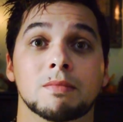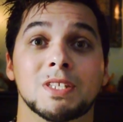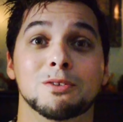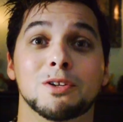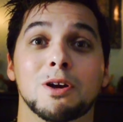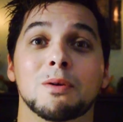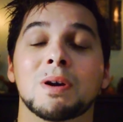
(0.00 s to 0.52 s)

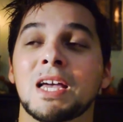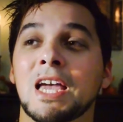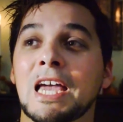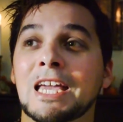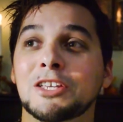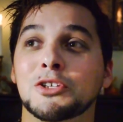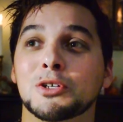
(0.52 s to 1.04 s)
You know,
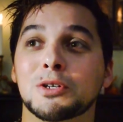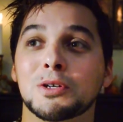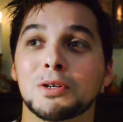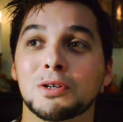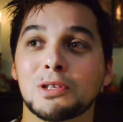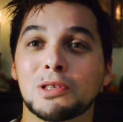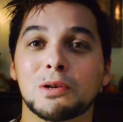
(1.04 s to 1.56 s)

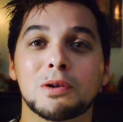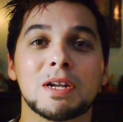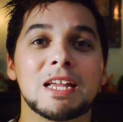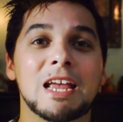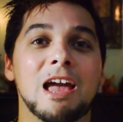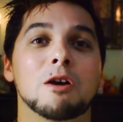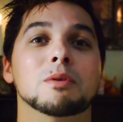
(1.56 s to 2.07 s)
you're
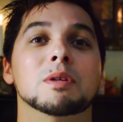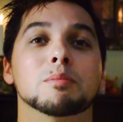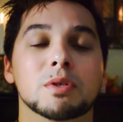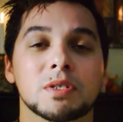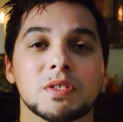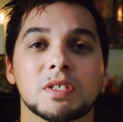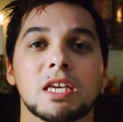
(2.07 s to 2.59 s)
learning how to
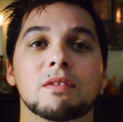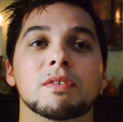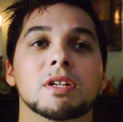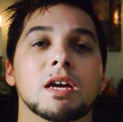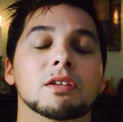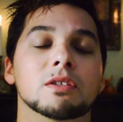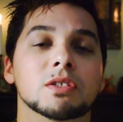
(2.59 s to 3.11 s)
perceive
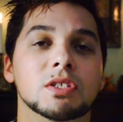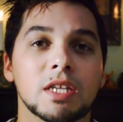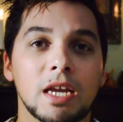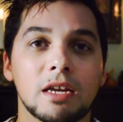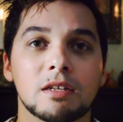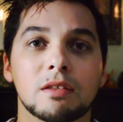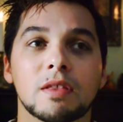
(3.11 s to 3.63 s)
and
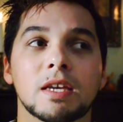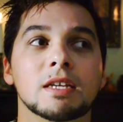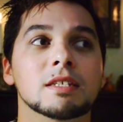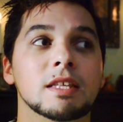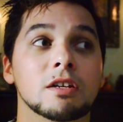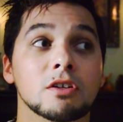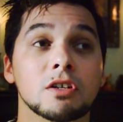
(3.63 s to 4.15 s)
understand
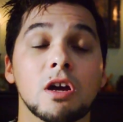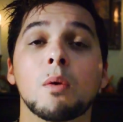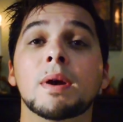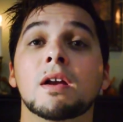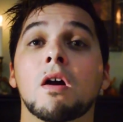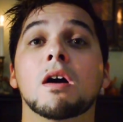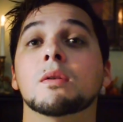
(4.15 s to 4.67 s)
things that are
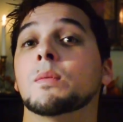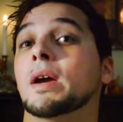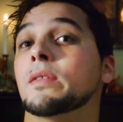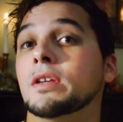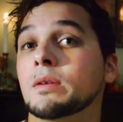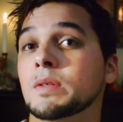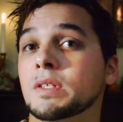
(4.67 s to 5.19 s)
going on
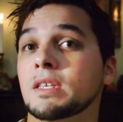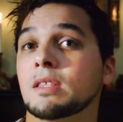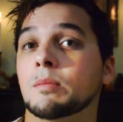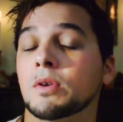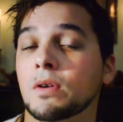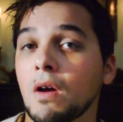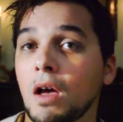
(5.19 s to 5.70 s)
whether you see
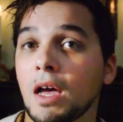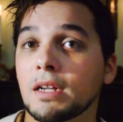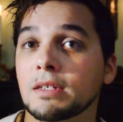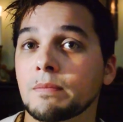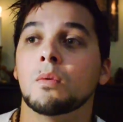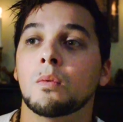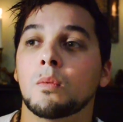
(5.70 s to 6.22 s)
them or not.
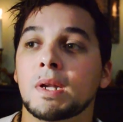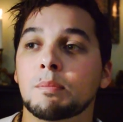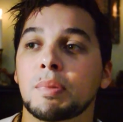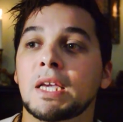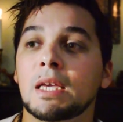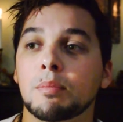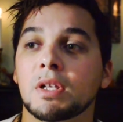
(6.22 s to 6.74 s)
When
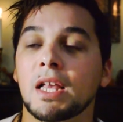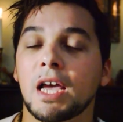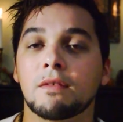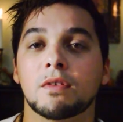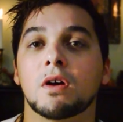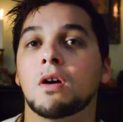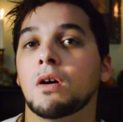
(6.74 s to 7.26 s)
people
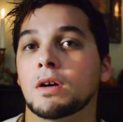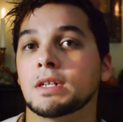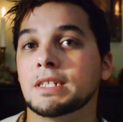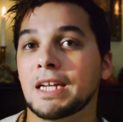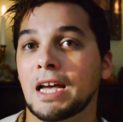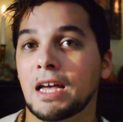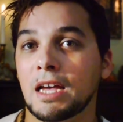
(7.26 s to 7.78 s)
have a
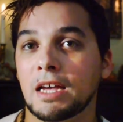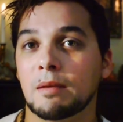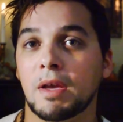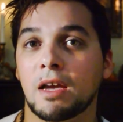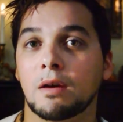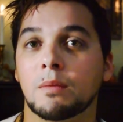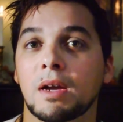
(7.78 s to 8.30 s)
hard time,
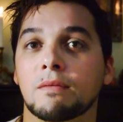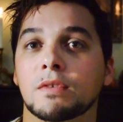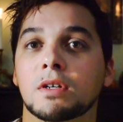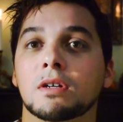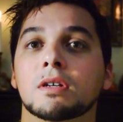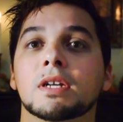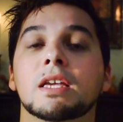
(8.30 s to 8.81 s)

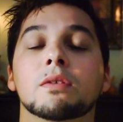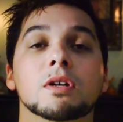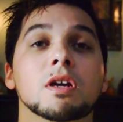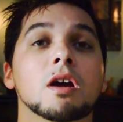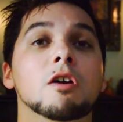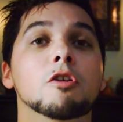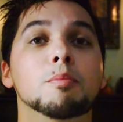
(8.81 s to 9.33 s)
however, either
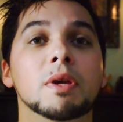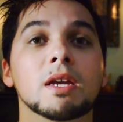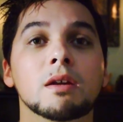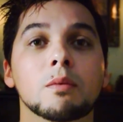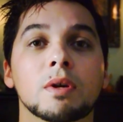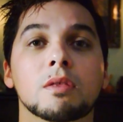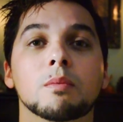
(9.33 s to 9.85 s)

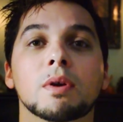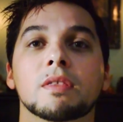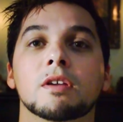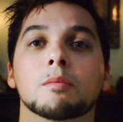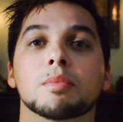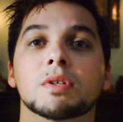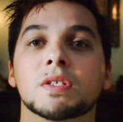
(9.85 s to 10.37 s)
coping with what
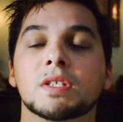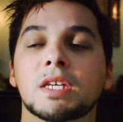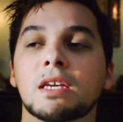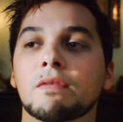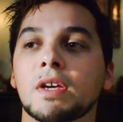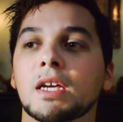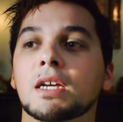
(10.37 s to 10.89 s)
they're
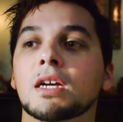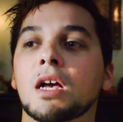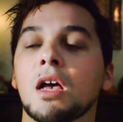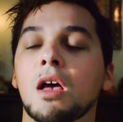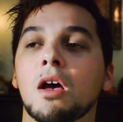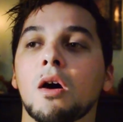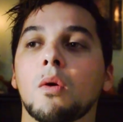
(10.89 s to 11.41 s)
perceiving
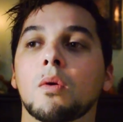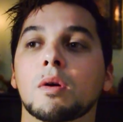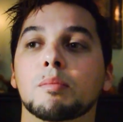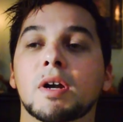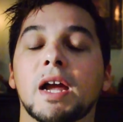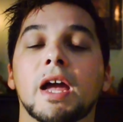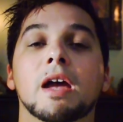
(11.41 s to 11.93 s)
or
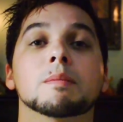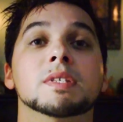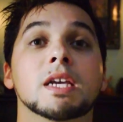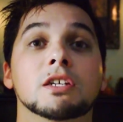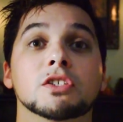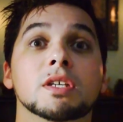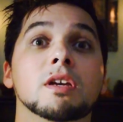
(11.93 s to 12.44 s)
perhaps
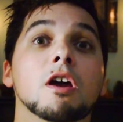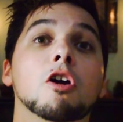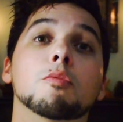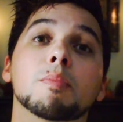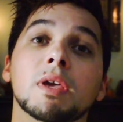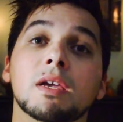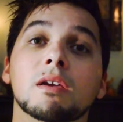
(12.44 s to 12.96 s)
actually
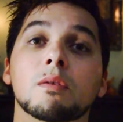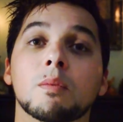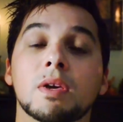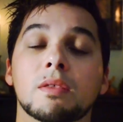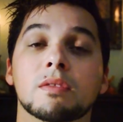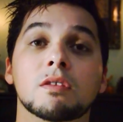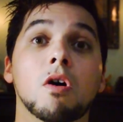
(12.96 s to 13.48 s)
coping
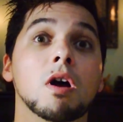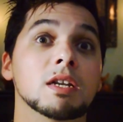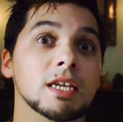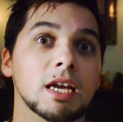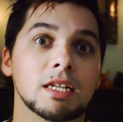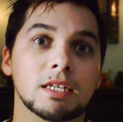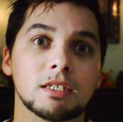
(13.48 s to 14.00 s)
with
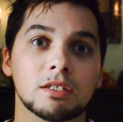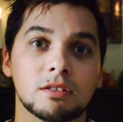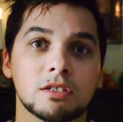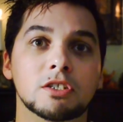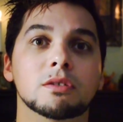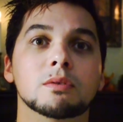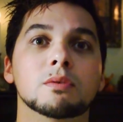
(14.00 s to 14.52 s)
not getting
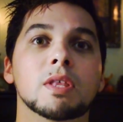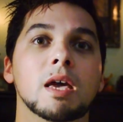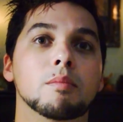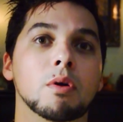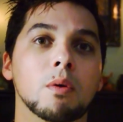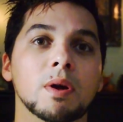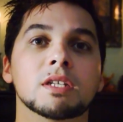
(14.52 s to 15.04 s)
to
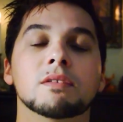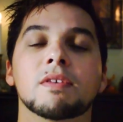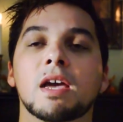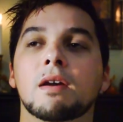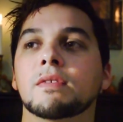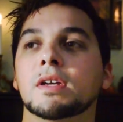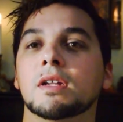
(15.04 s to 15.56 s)
that point of
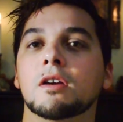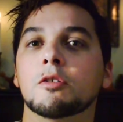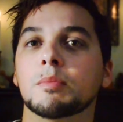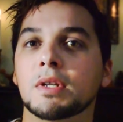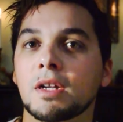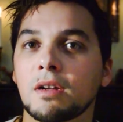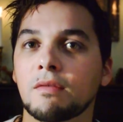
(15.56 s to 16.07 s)
having an
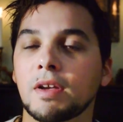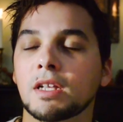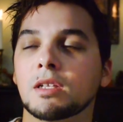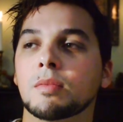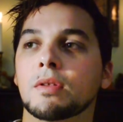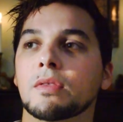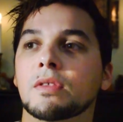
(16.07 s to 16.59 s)
open and
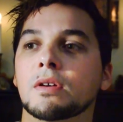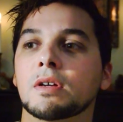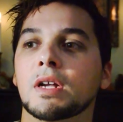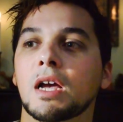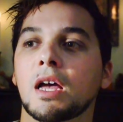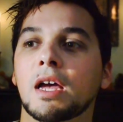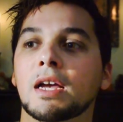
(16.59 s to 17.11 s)
available third
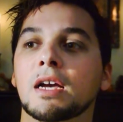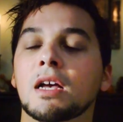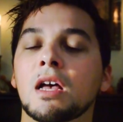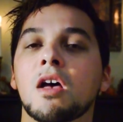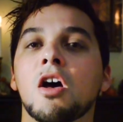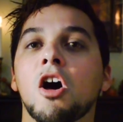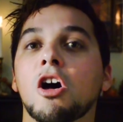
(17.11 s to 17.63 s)
eye
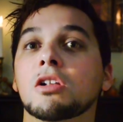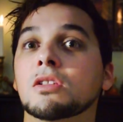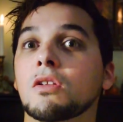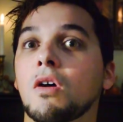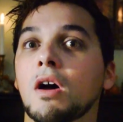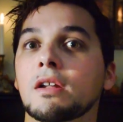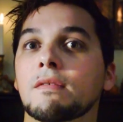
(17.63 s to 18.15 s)
a
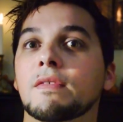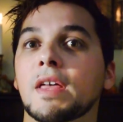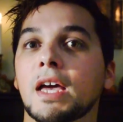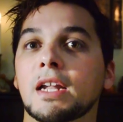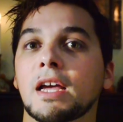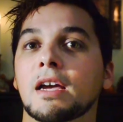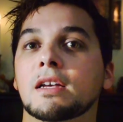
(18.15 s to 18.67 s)
lot of
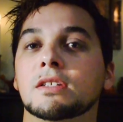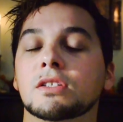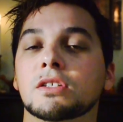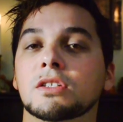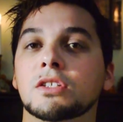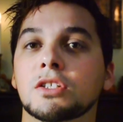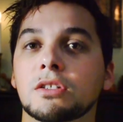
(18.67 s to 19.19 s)
that
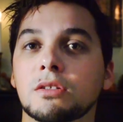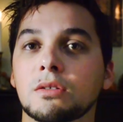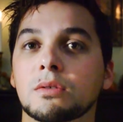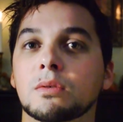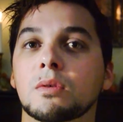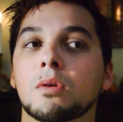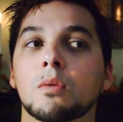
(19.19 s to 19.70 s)
has to
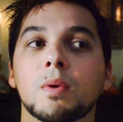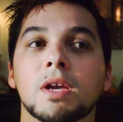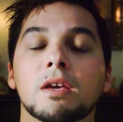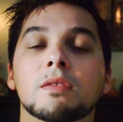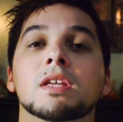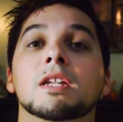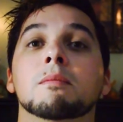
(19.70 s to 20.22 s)
do
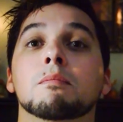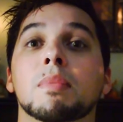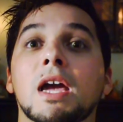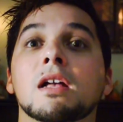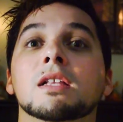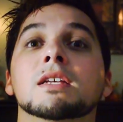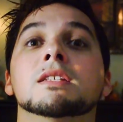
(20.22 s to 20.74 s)
with an
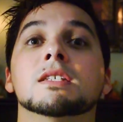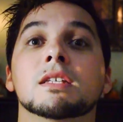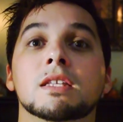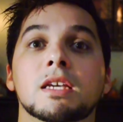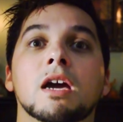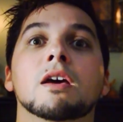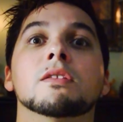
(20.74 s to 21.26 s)
imbalance in
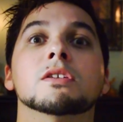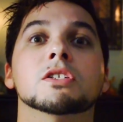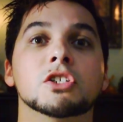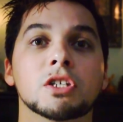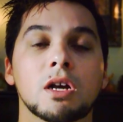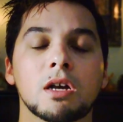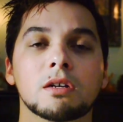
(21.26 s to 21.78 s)
the other
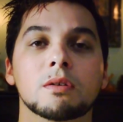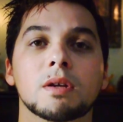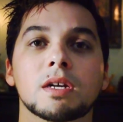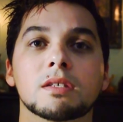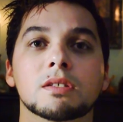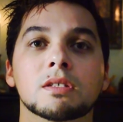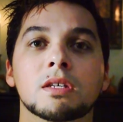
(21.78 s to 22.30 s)

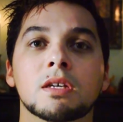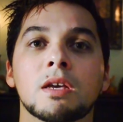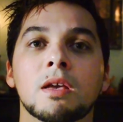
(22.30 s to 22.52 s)
chakras.